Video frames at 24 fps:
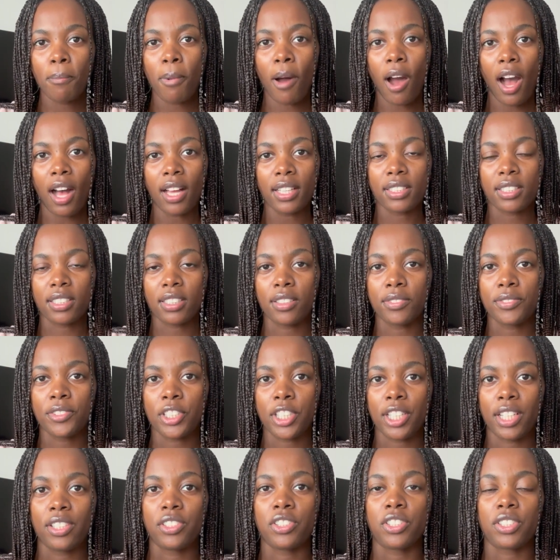positive
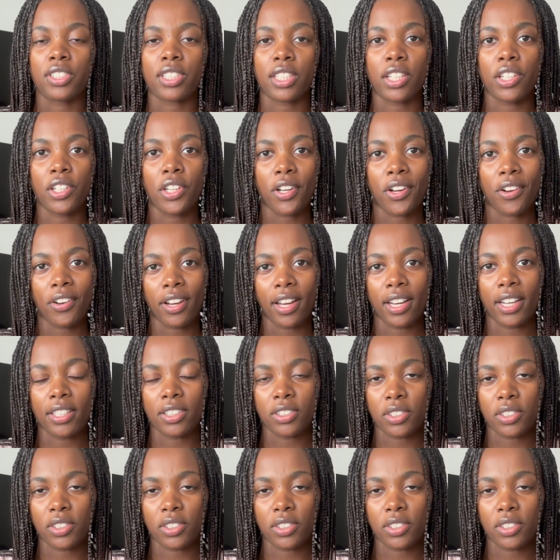changes in your credit